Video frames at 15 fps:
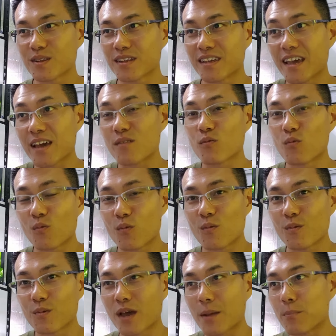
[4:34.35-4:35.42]
get
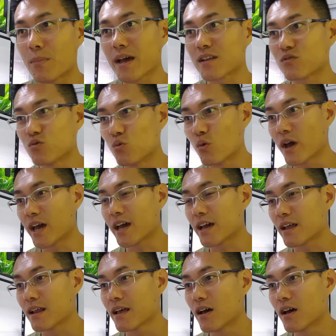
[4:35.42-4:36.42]
back to where